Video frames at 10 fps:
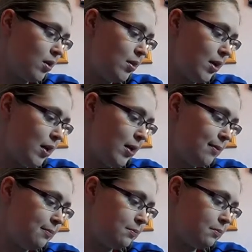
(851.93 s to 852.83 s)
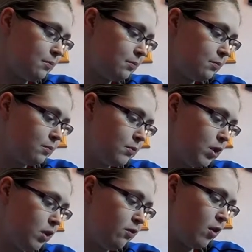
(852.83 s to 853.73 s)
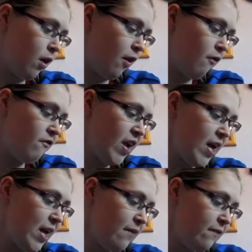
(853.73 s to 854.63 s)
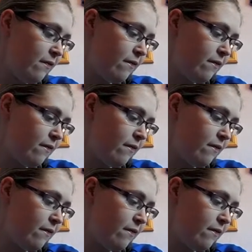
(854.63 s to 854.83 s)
And then got the